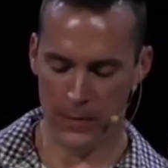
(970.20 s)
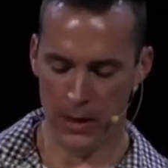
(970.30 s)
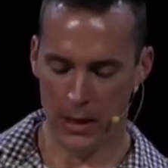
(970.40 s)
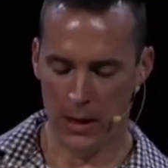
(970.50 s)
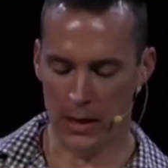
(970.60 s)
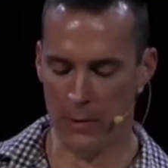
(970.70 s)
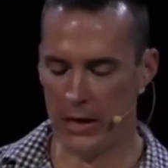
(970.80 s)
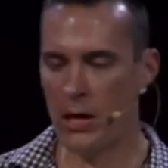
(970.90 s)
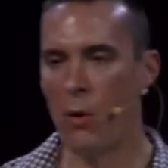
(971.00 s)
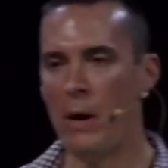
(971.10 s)
and then we
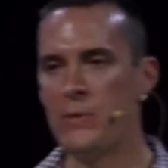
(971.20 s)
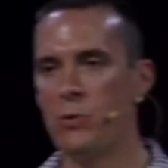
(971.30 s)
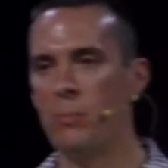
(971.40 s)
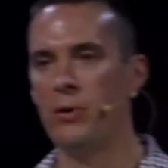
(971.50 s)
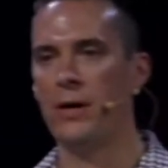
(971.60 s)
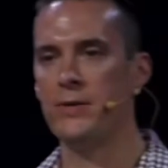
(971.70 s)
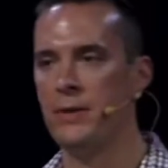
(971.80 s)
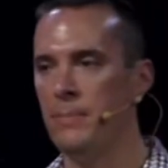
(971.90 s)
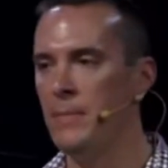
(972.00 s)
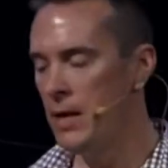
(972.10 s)
go up to a
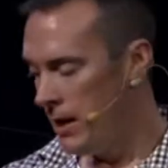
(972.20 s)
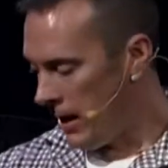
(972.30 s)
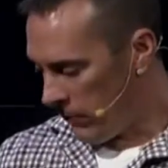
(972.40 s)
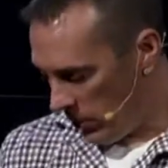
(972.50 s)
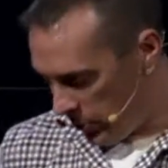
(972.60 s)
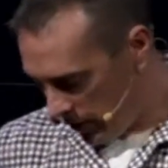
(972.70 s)
person and we put it